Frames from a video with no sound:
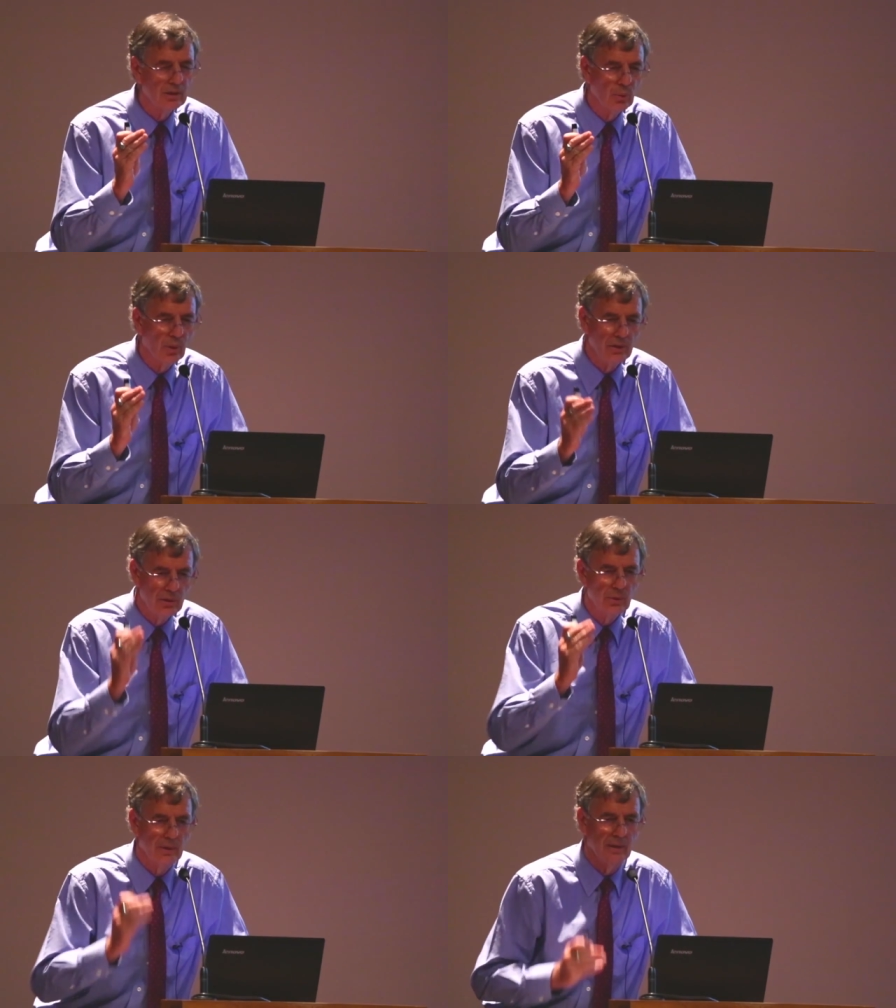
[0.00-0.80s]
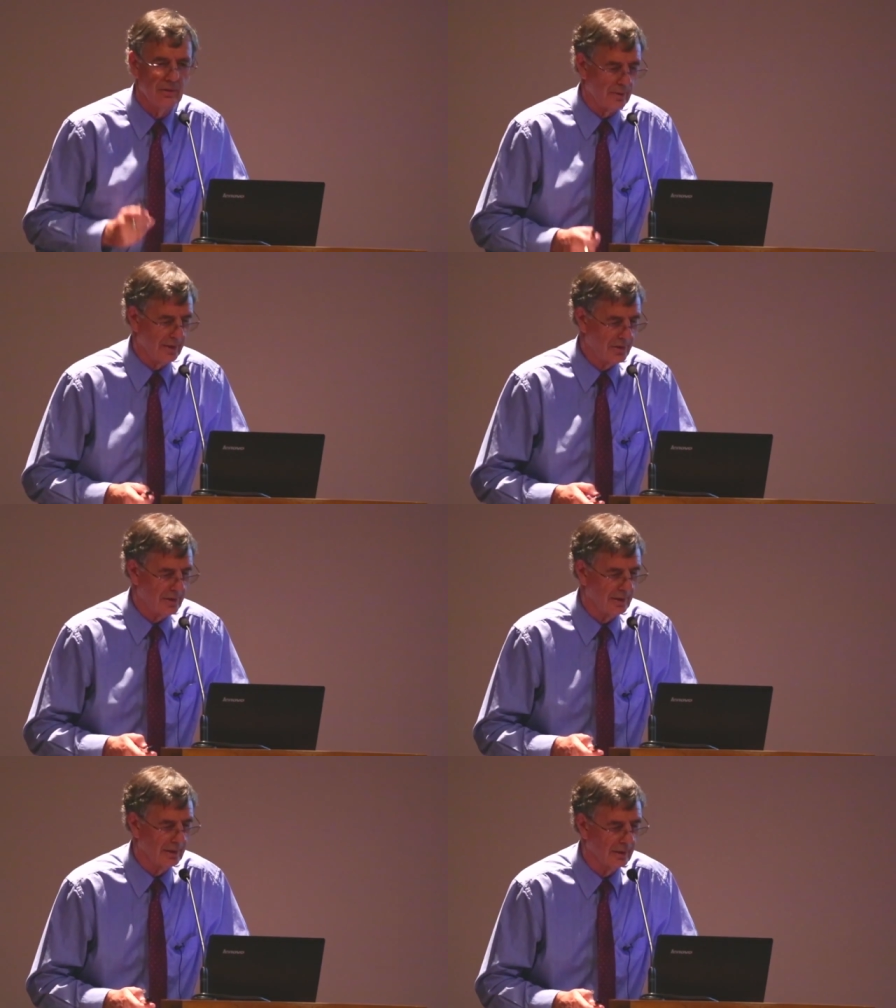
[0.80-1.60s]
to what you are
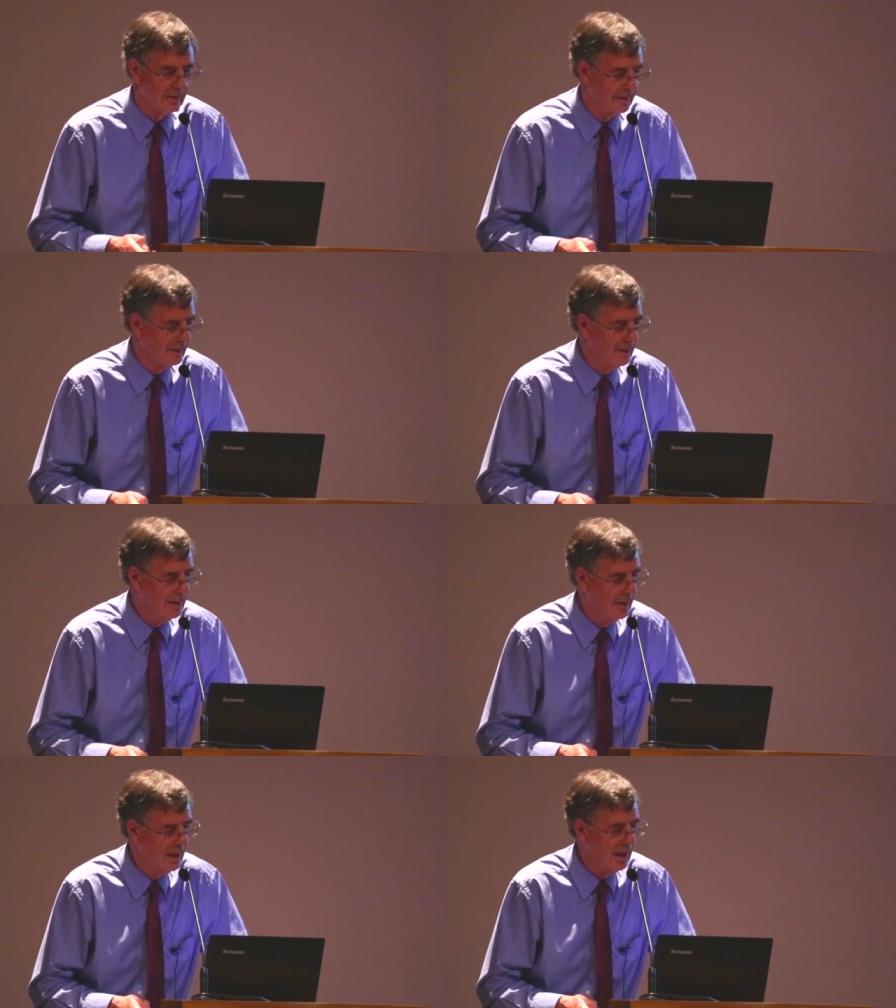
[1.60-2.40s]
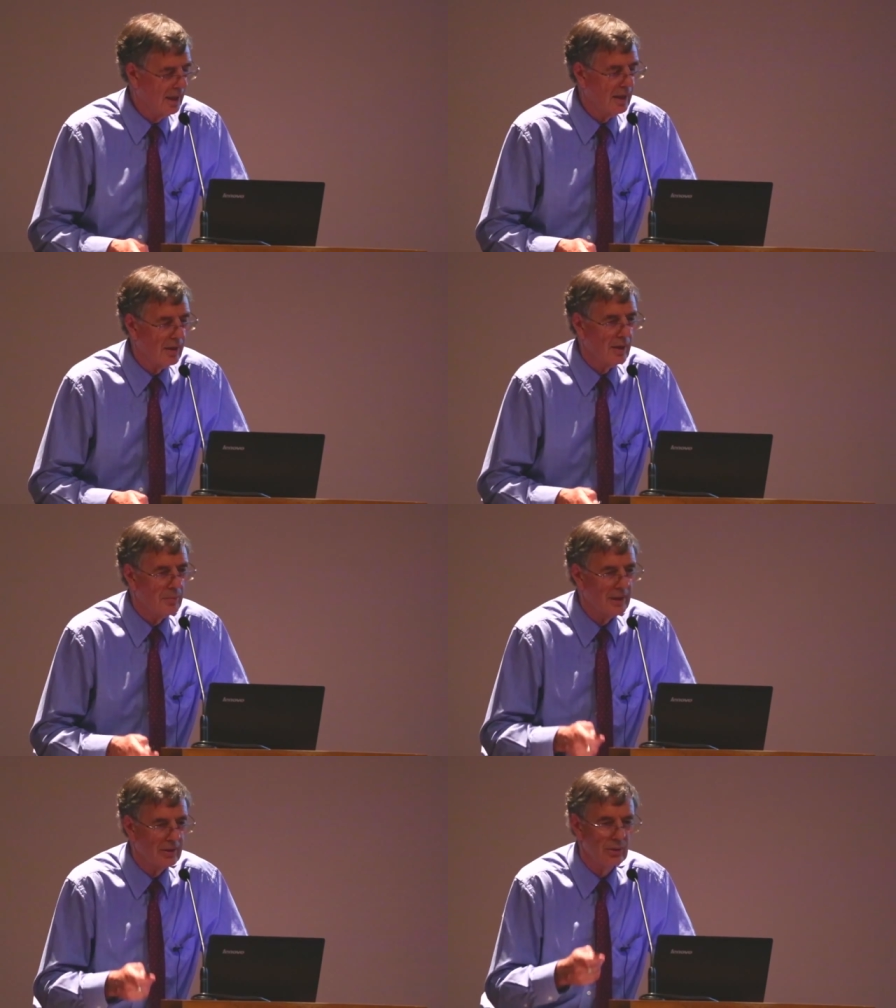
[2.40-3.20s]
interested in.
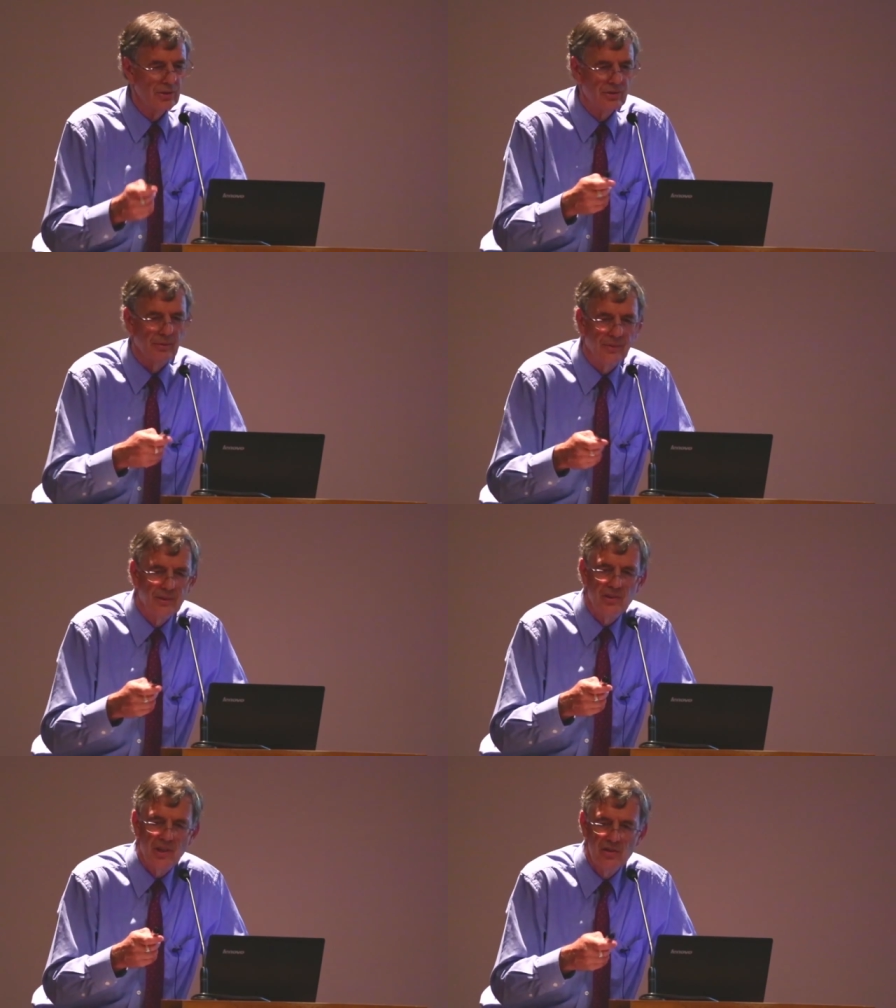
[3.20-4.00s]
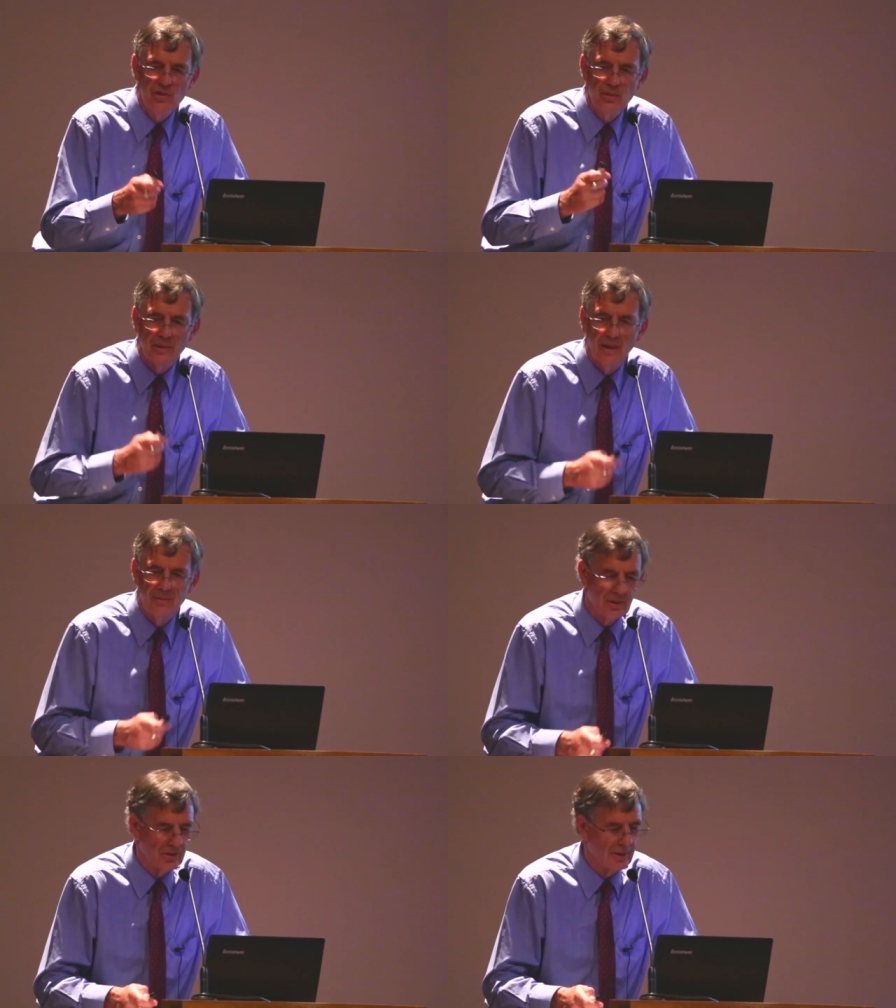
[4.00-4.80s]
Because of this history
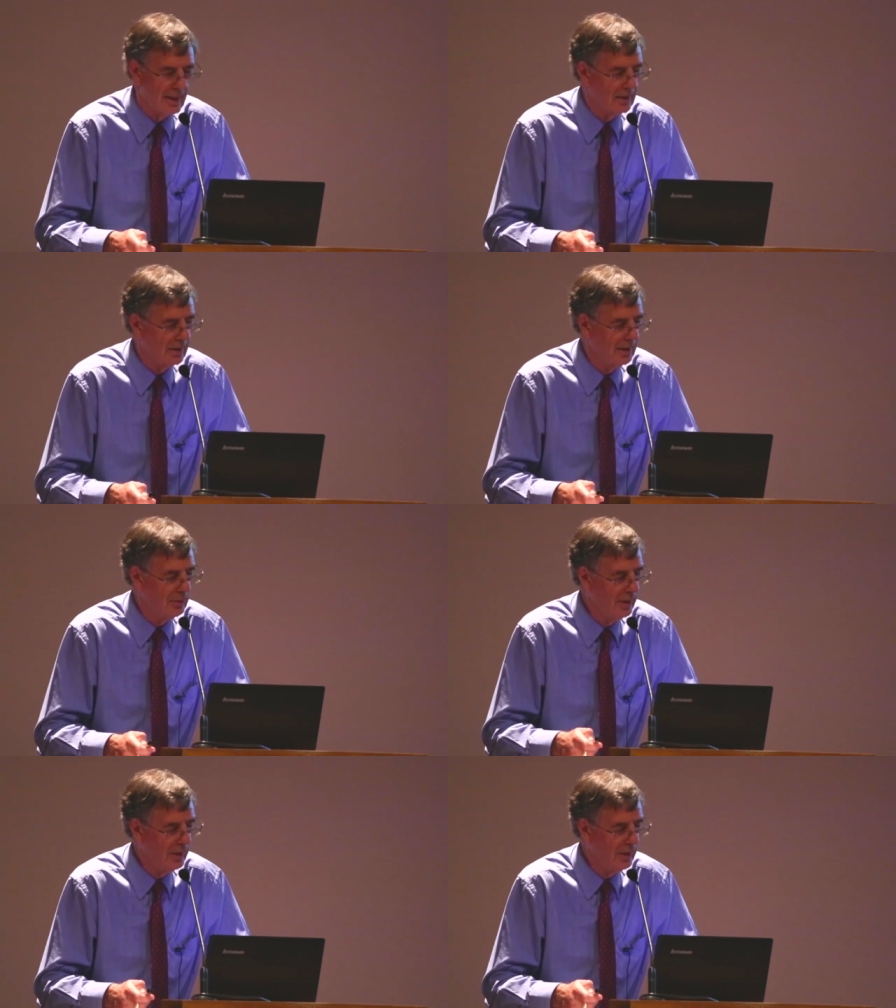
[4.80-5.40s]
I've just outlined,